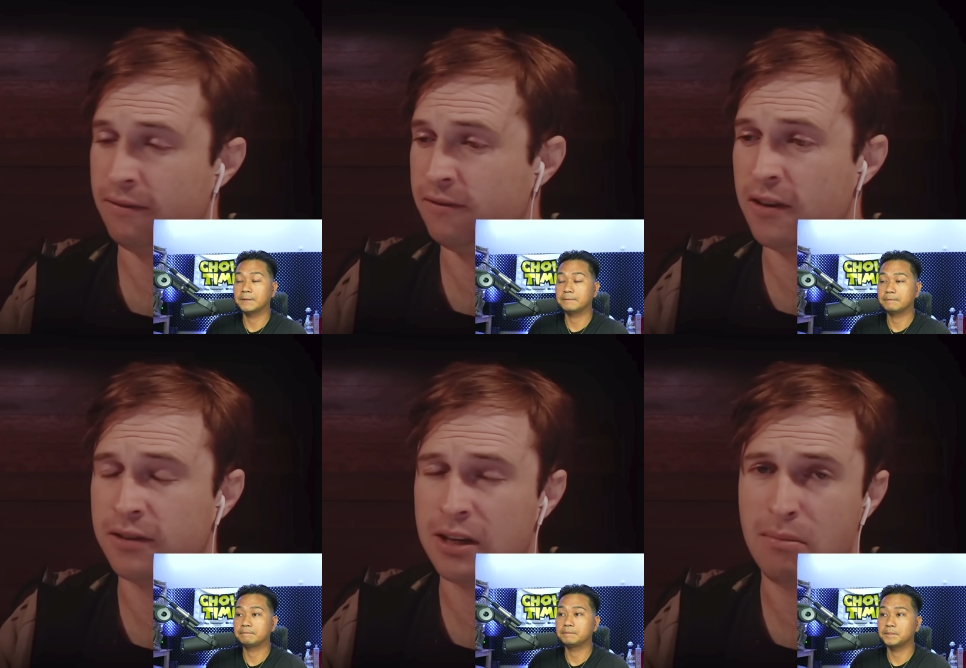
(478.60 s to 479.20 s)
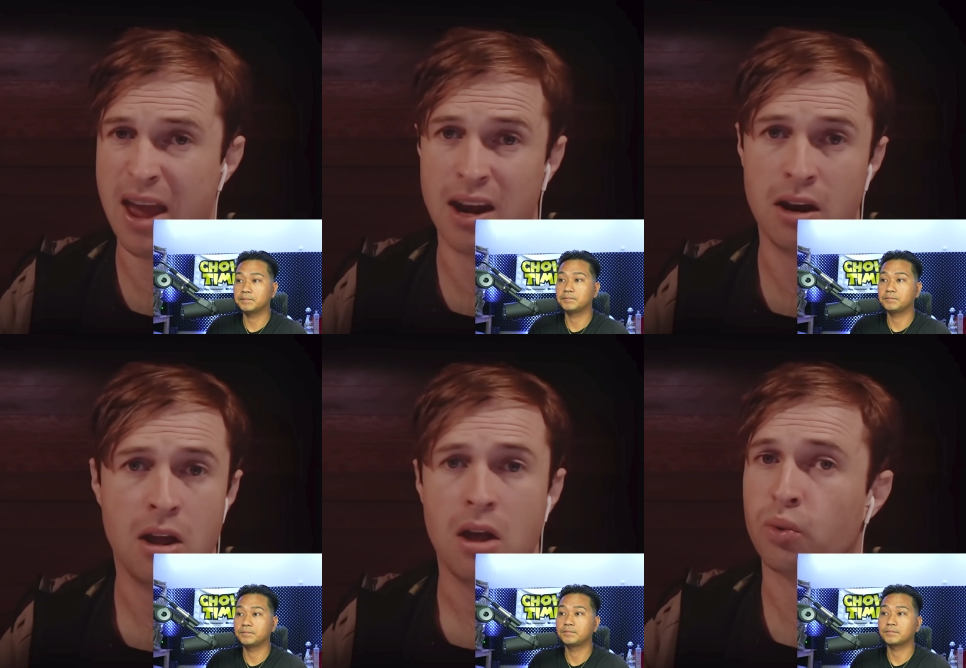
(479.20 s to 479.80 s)
Speaker 1: 50 men,
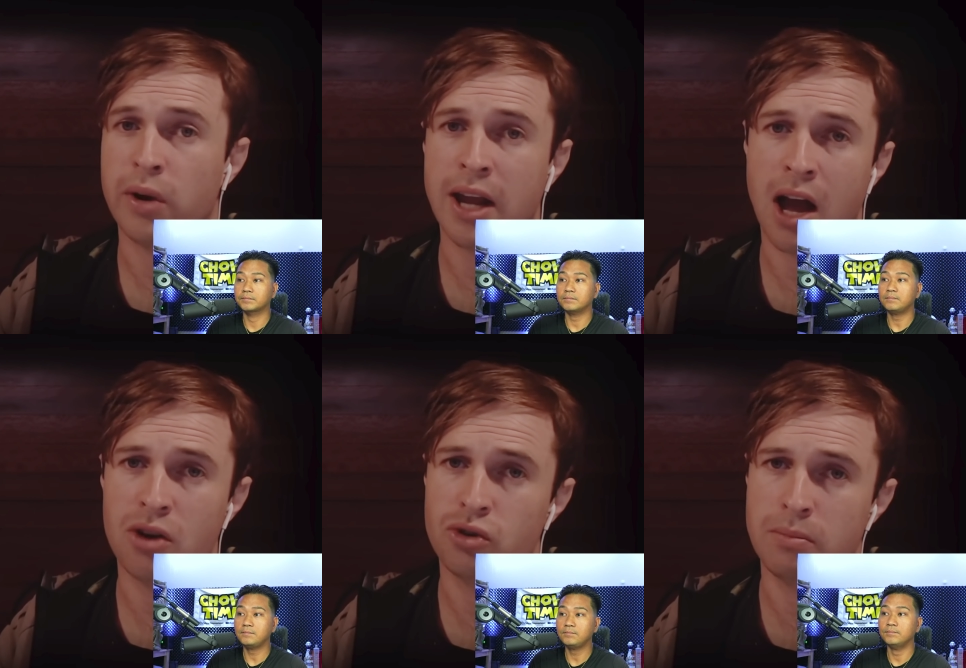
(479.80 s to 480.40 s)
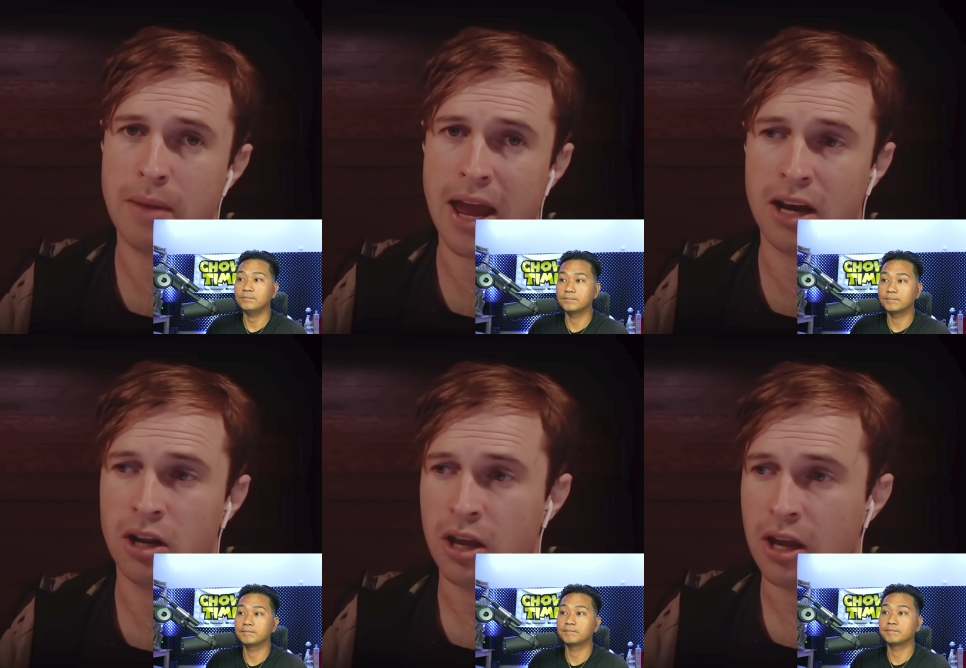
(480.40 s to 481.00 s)
300 men,